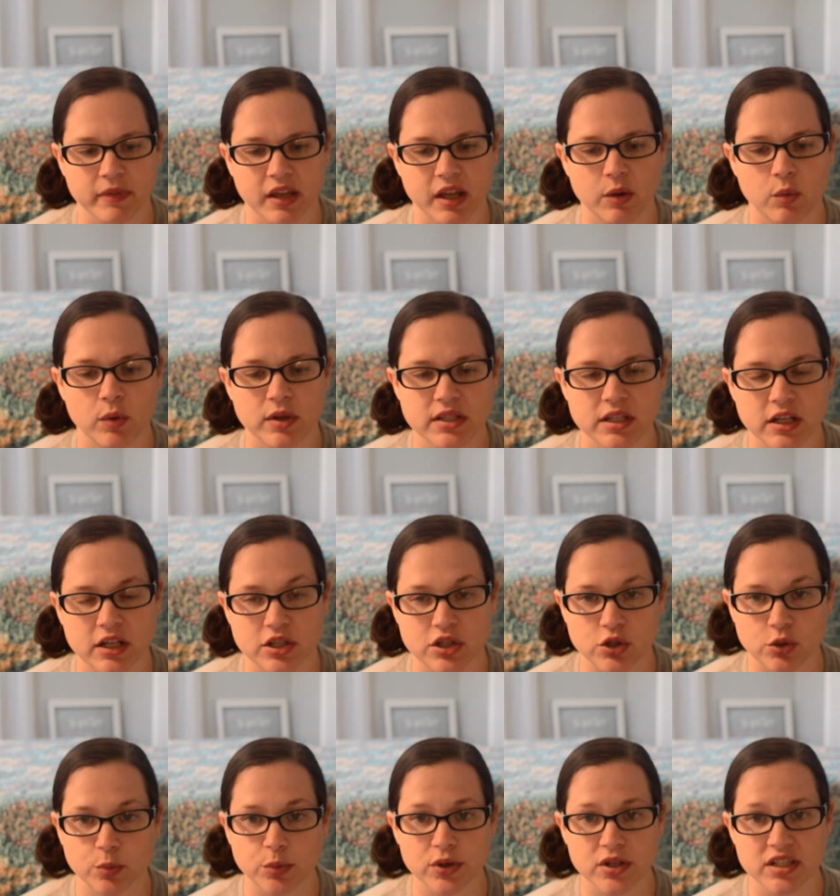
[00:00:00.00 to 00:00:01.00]
it wasn't a
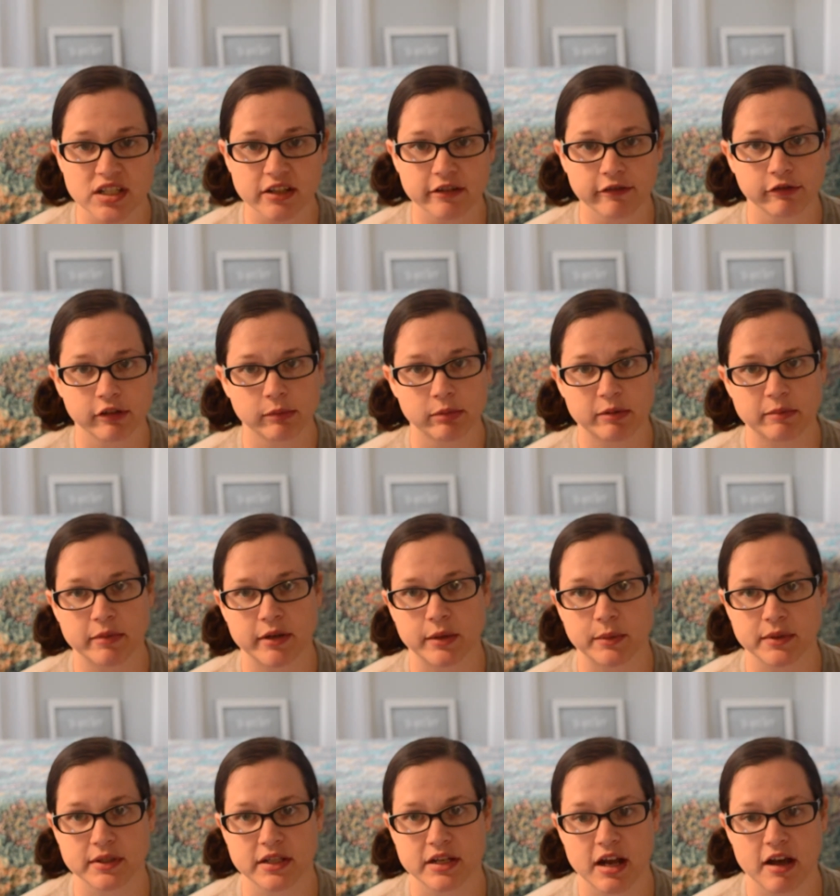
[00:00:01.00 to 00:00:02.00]
super stiff ribbon, but it
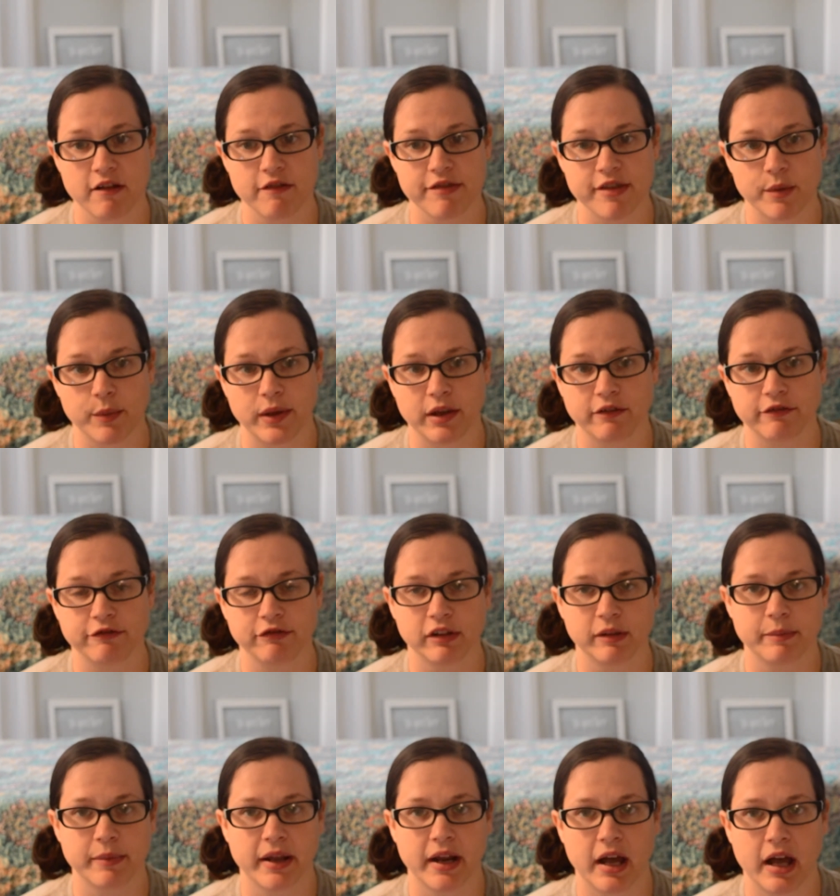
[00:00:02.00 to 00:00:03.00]
was enough that we could
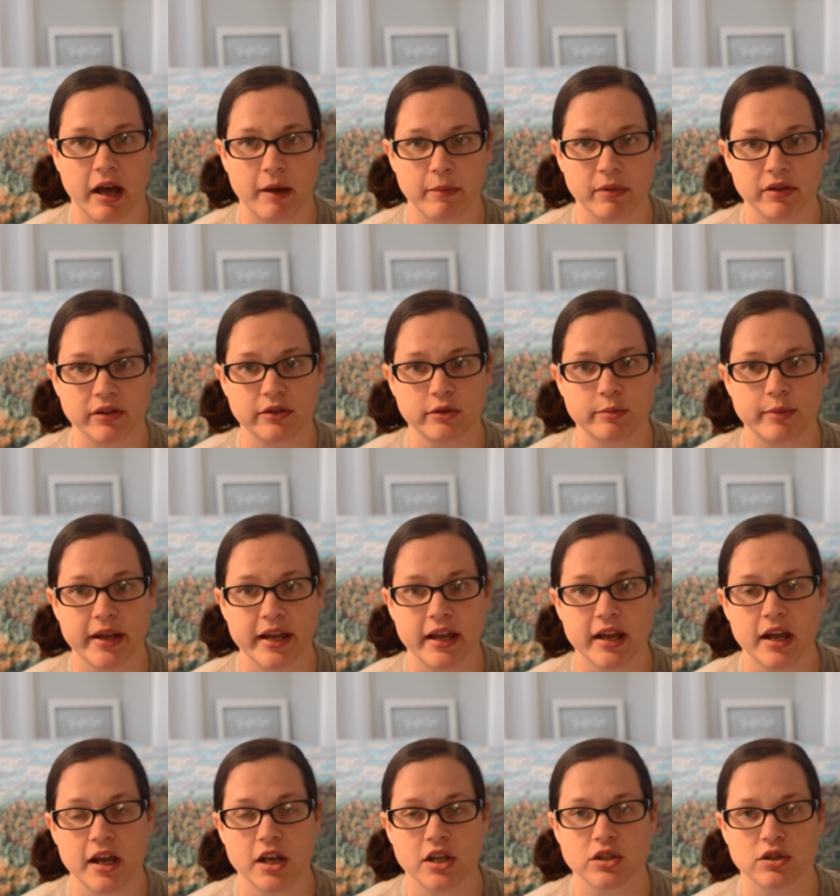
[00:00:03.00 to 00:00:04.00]
flip it up a little bit
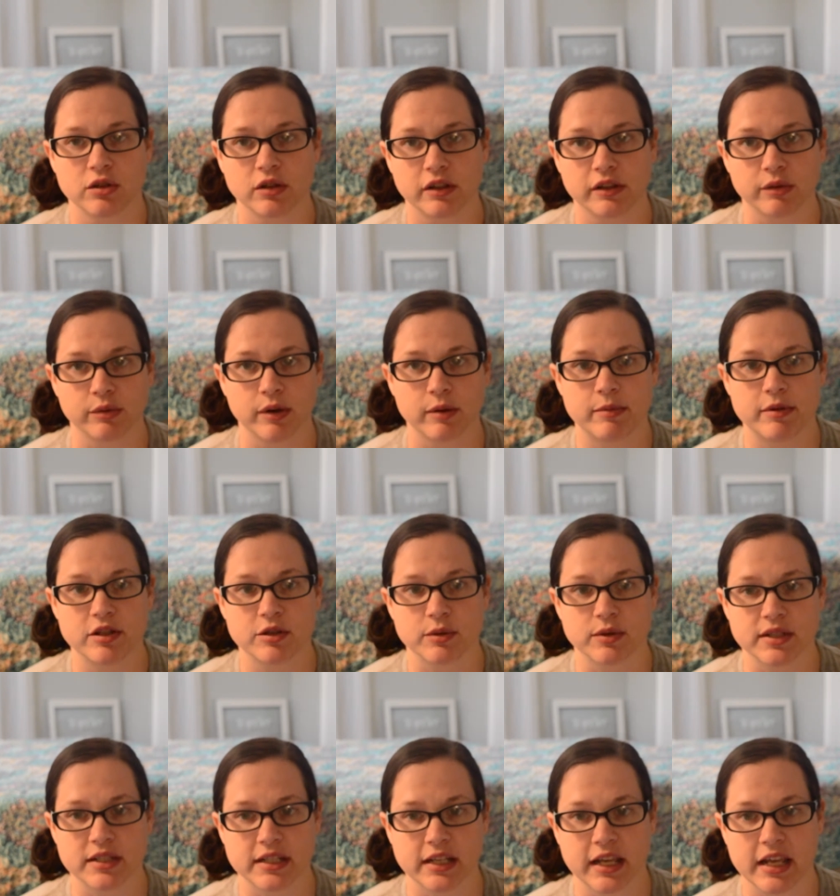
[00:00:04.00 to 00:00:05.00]
so that the ribbons were
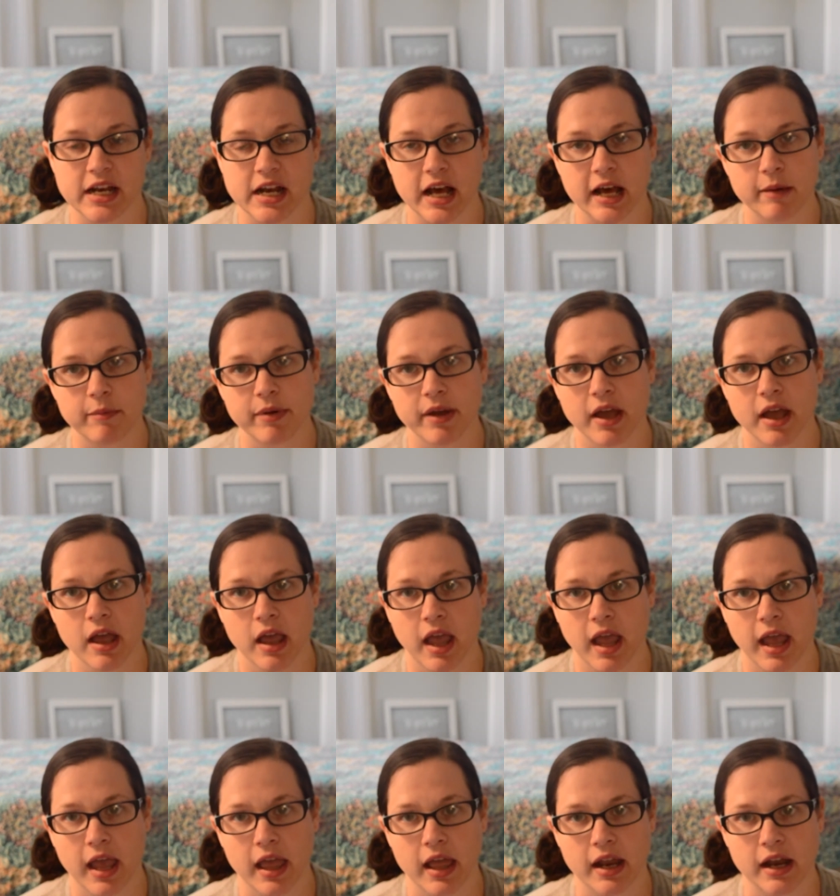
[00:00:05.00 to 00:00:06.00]
sticking up,
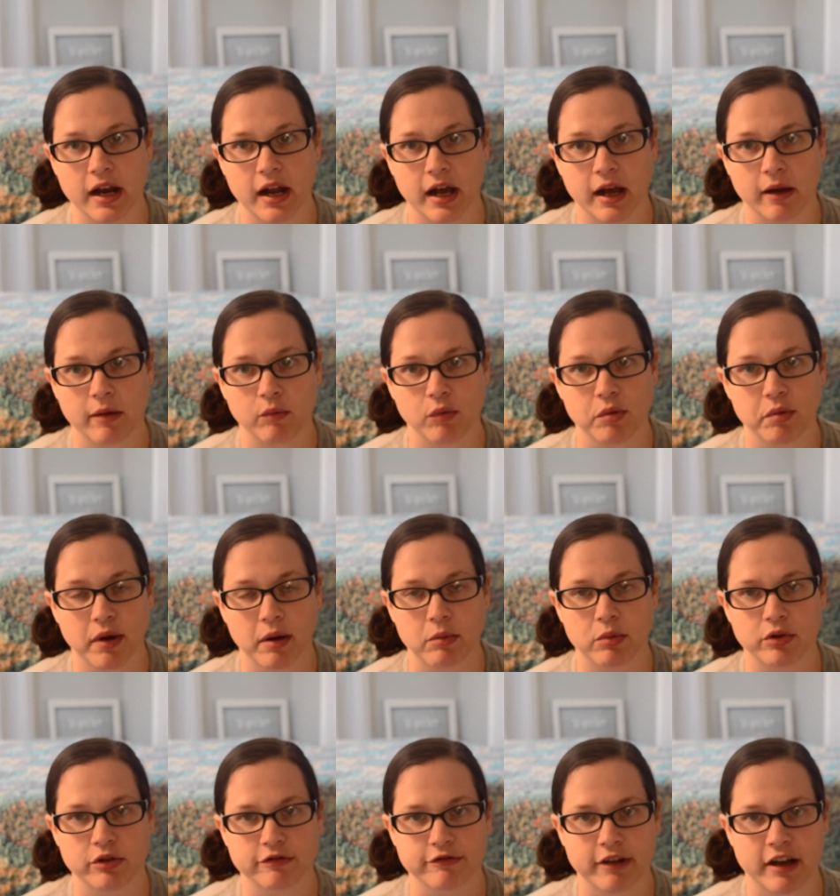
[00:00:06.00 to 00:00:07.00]
and we were
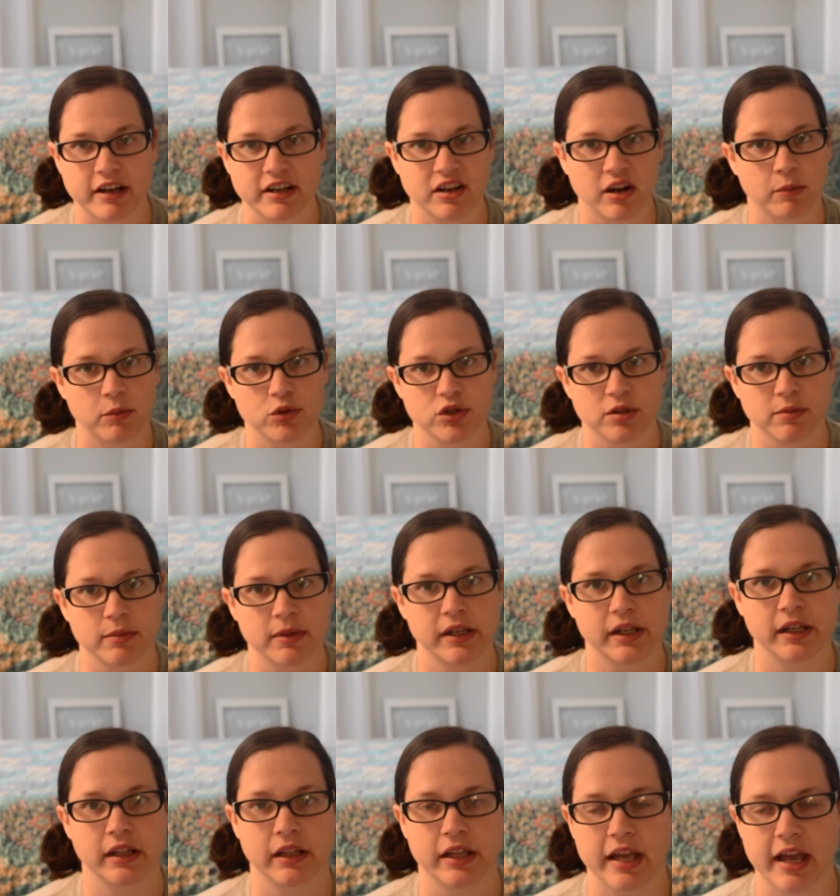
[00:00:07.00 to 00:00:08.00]
able to find it almost
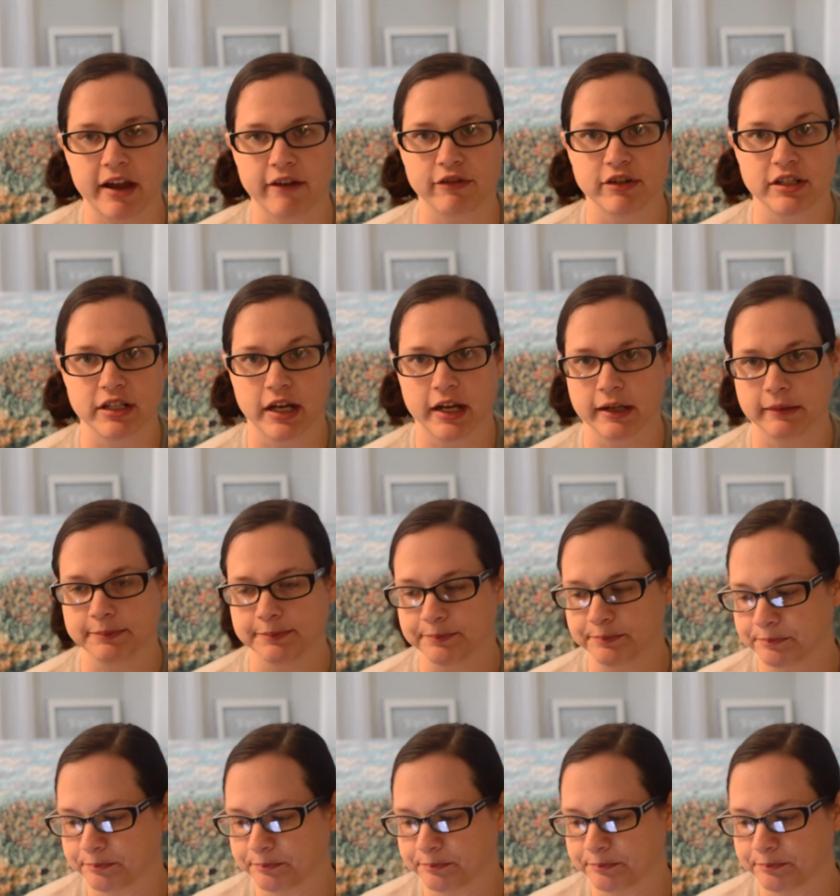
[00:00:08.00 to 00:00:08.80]
immediately every time.